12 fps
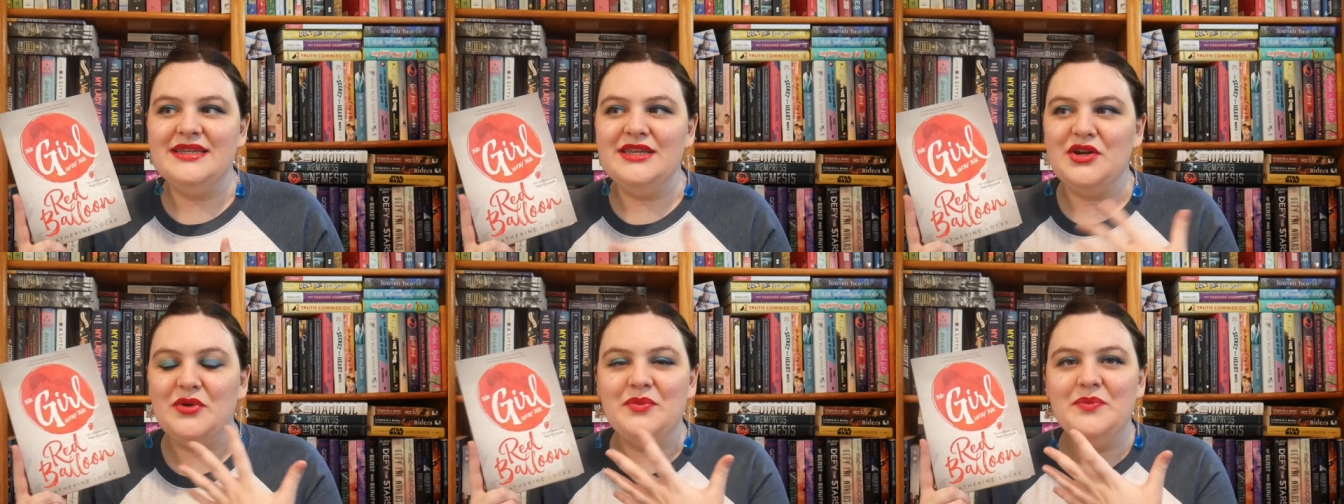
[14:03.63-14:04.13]
you
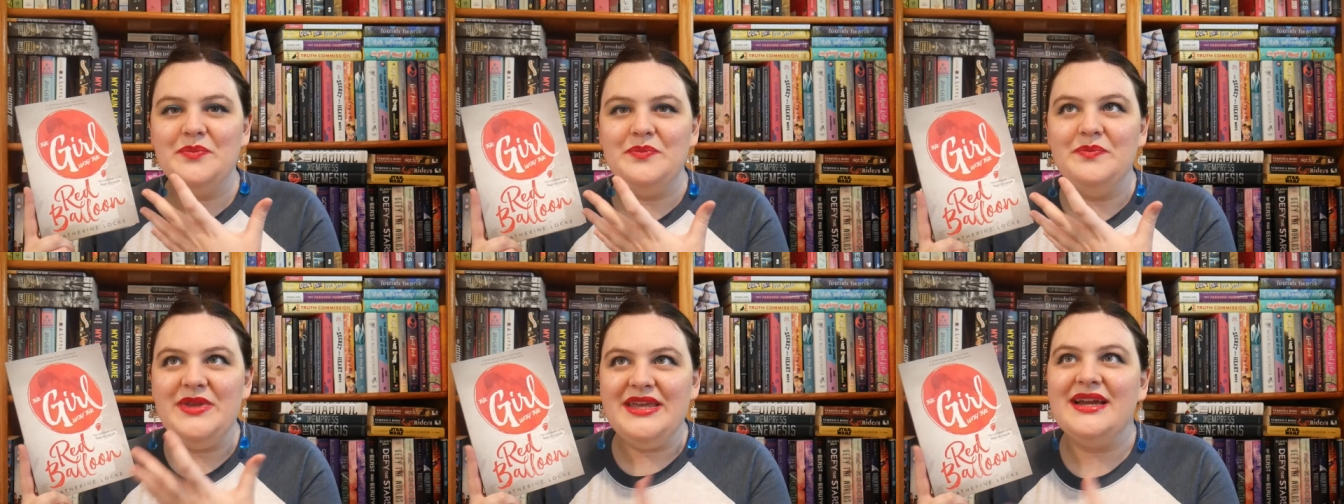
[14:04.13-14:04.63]
know,
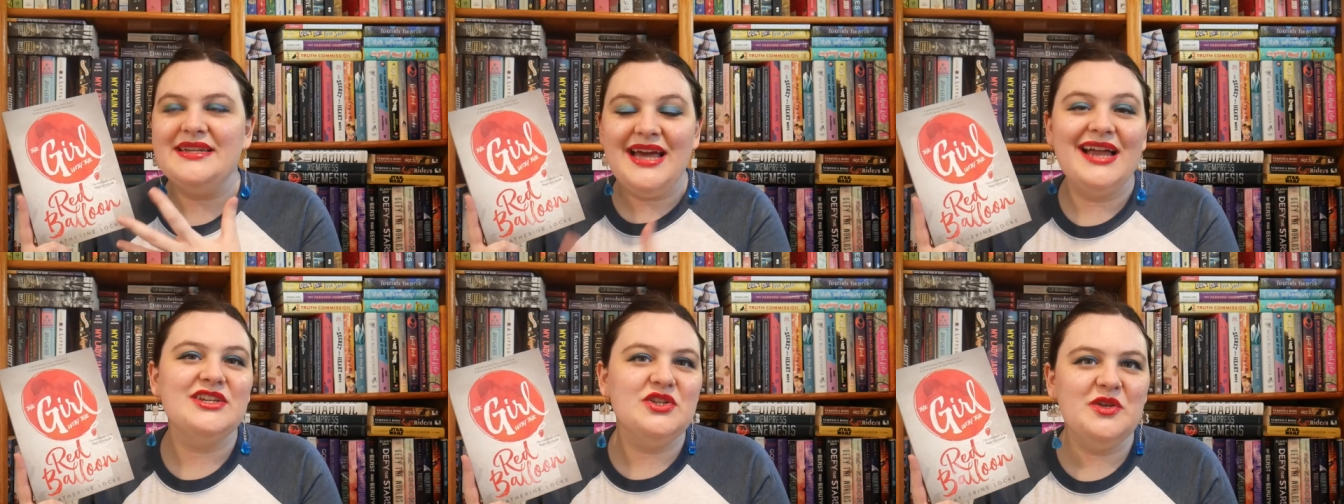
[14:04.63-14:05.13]
being
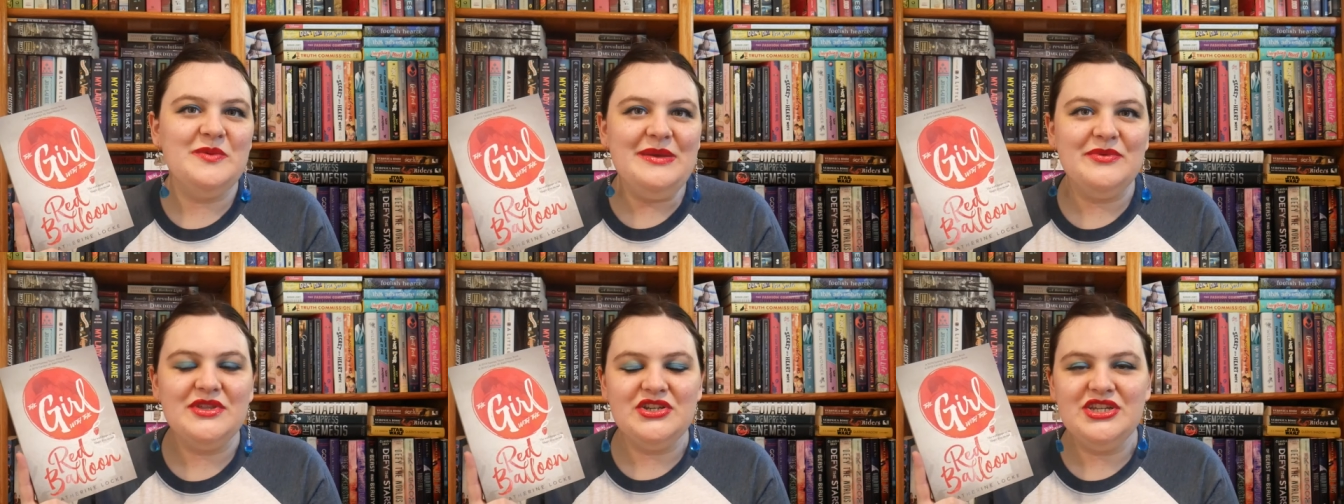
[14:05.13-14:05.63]
attached to the
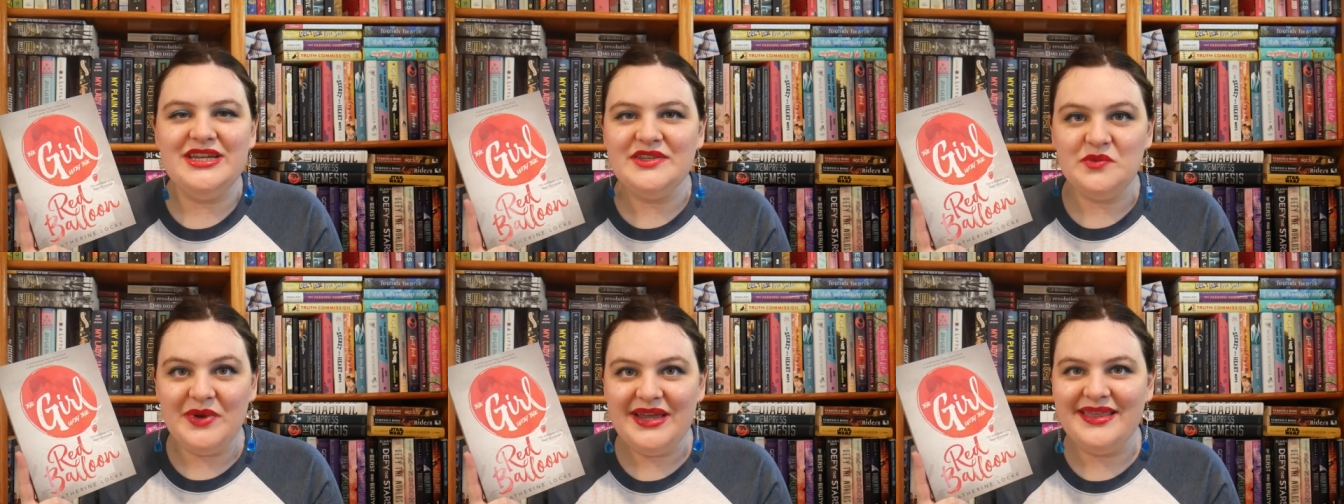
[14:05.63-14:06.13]
people that she is
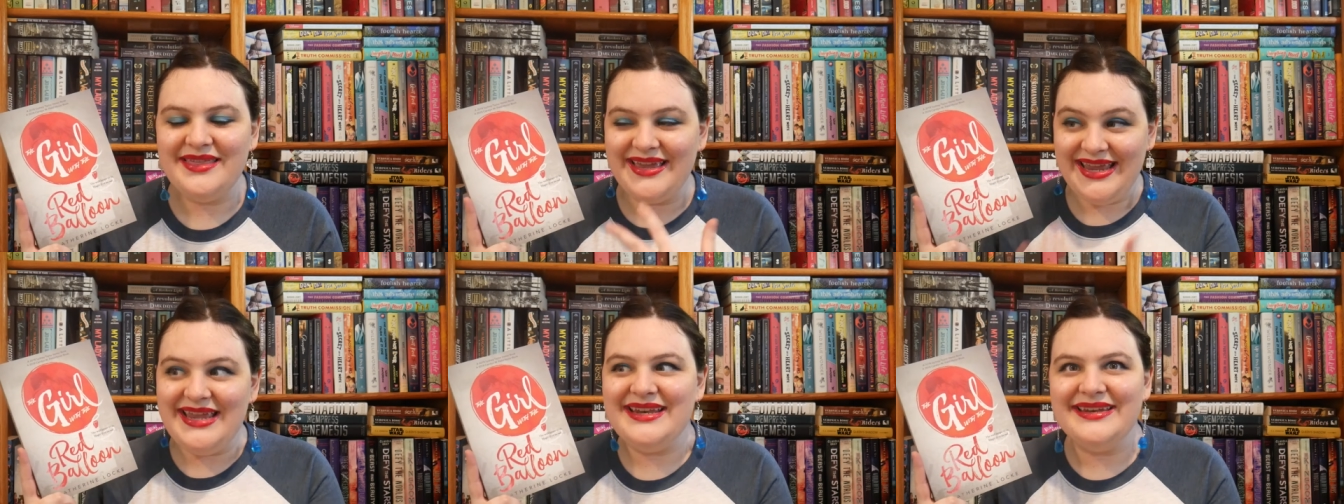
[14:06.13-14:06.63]
with,
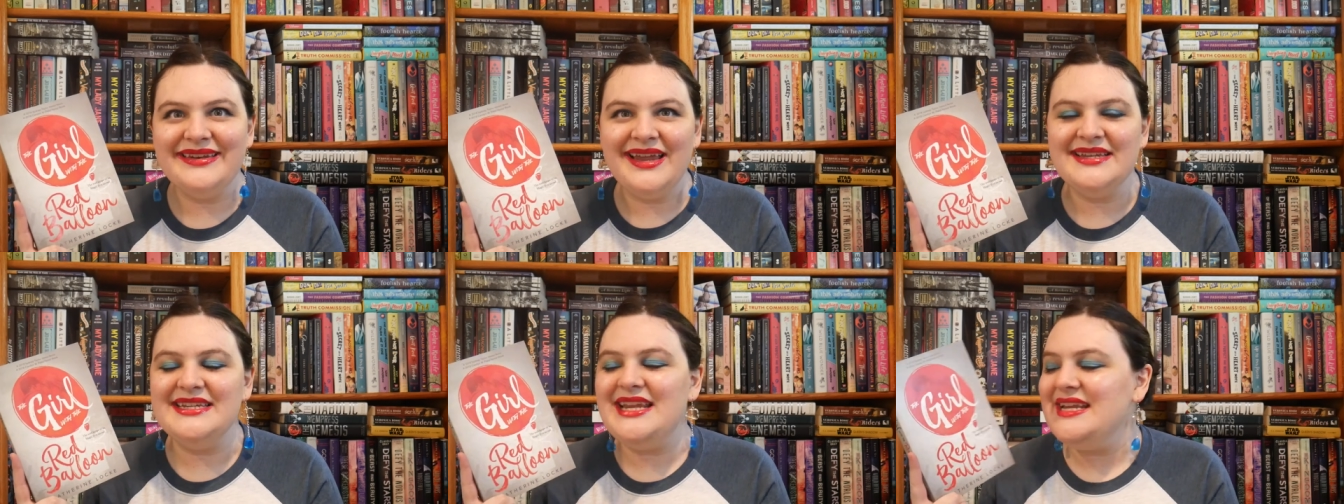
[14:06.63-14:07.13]
like in
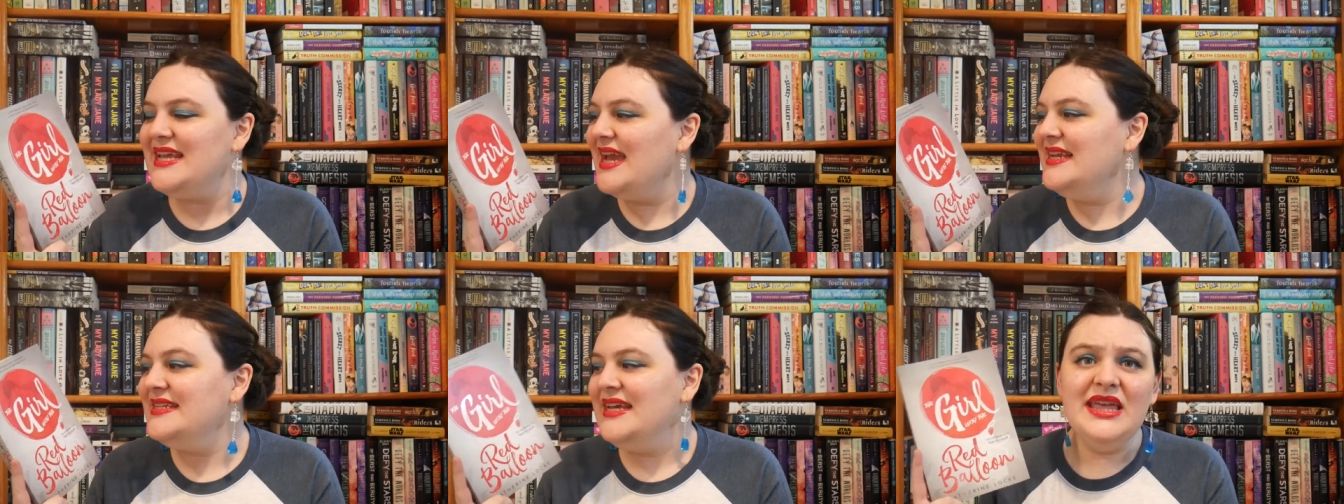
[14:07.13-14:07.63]

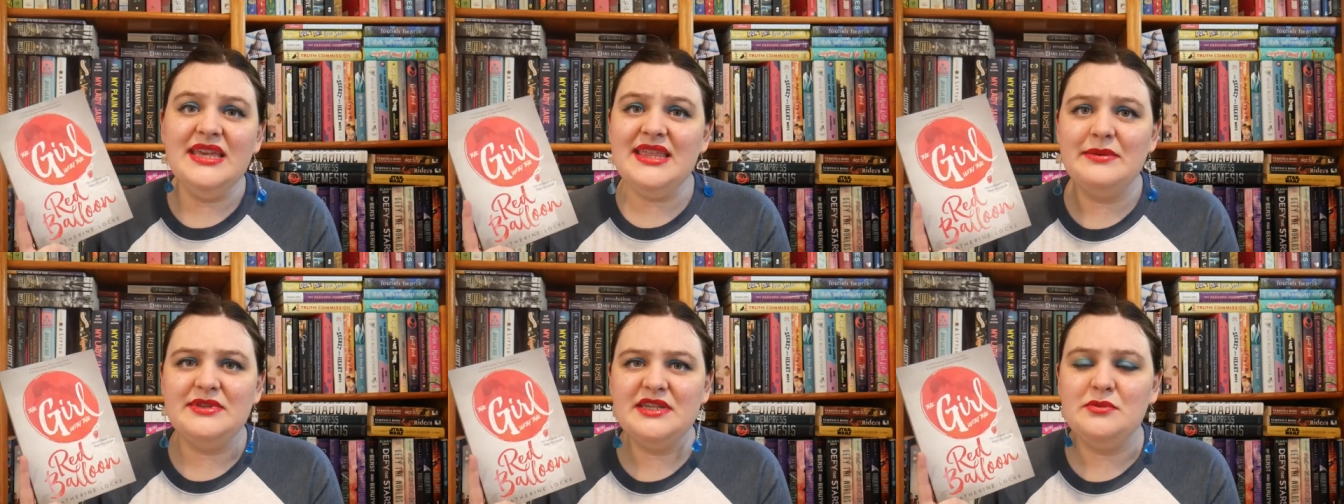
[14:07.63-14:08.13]
1988, I think
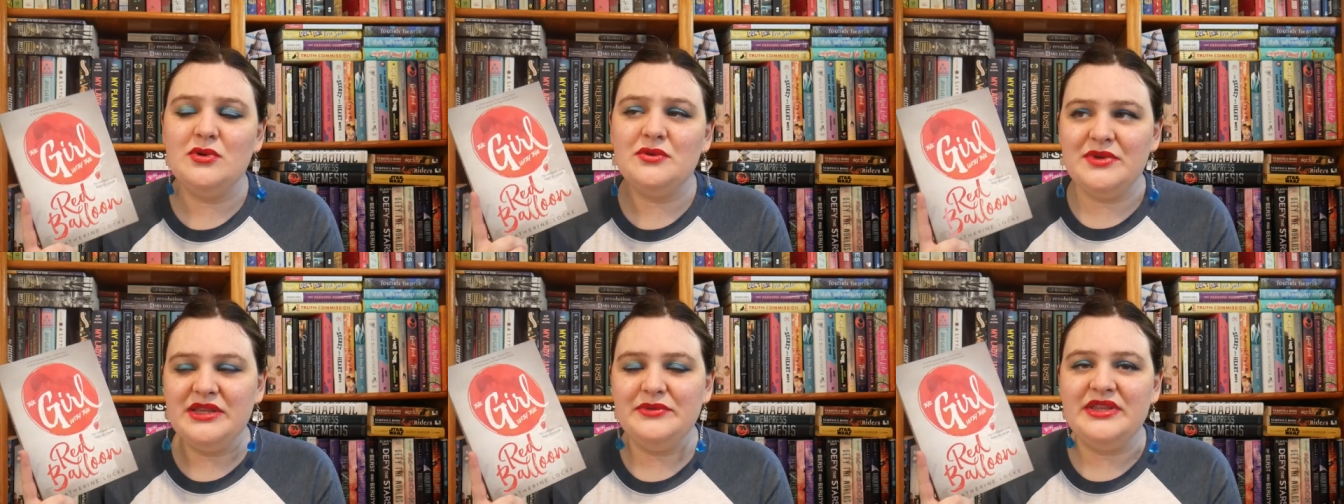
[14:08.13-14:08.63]
that was explored
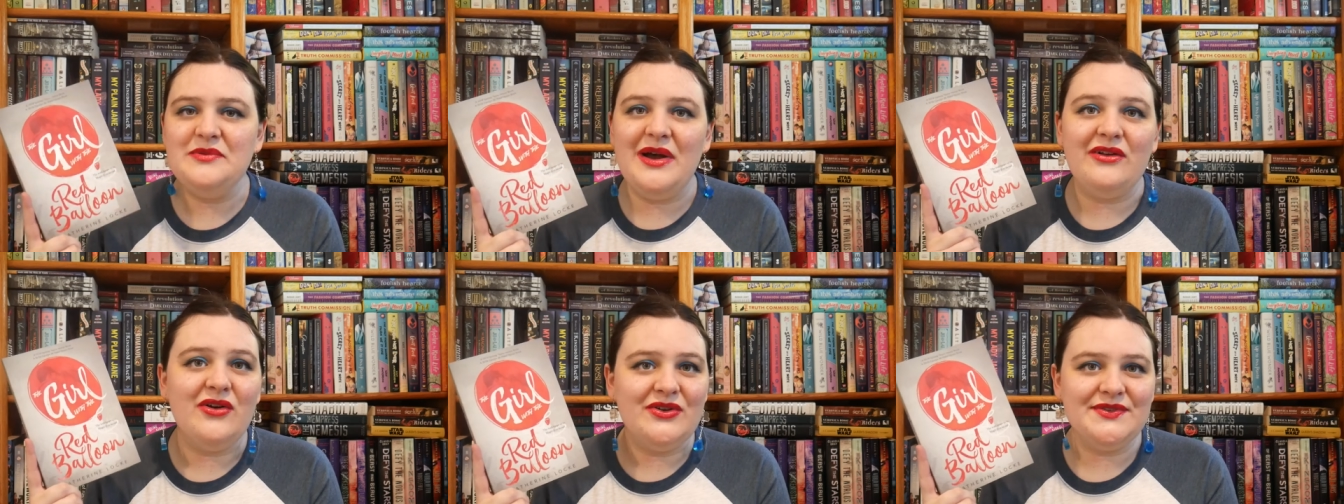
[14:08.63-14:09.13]
really, really
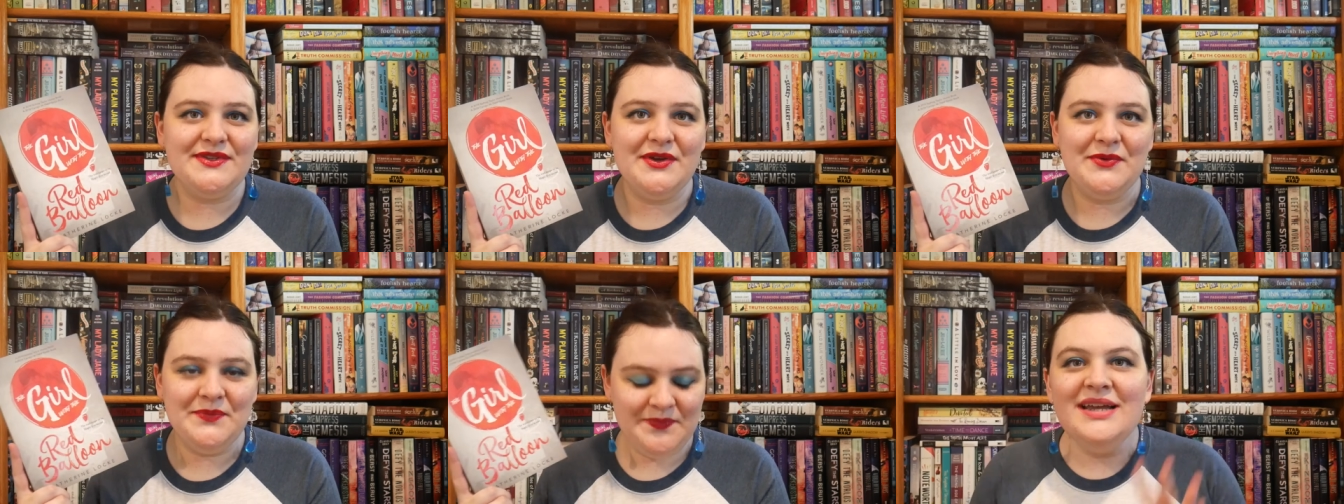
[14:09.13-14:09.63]
well also.